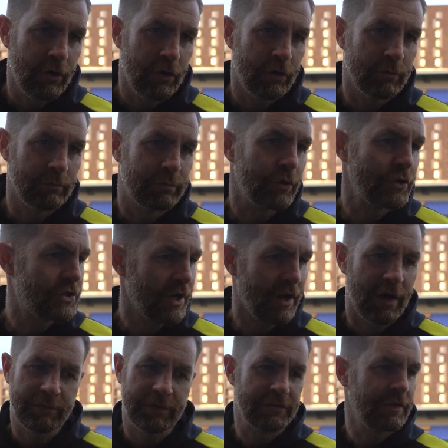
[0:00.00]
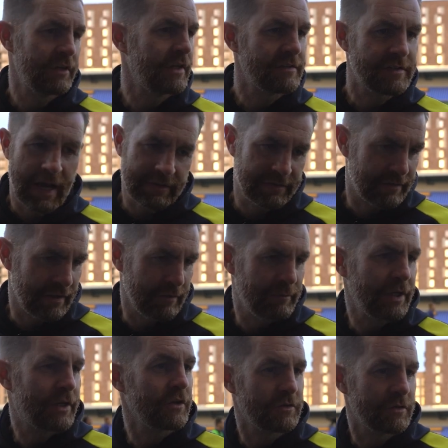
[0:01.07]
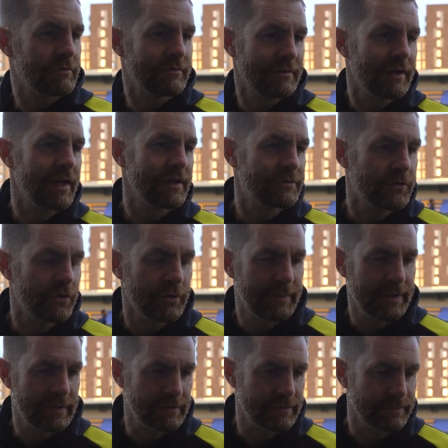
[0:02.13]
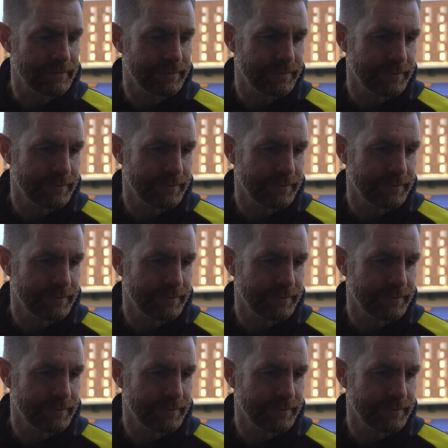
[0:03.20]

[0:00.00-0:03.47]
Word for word: all brush it off as a disaster because of the last four minutes.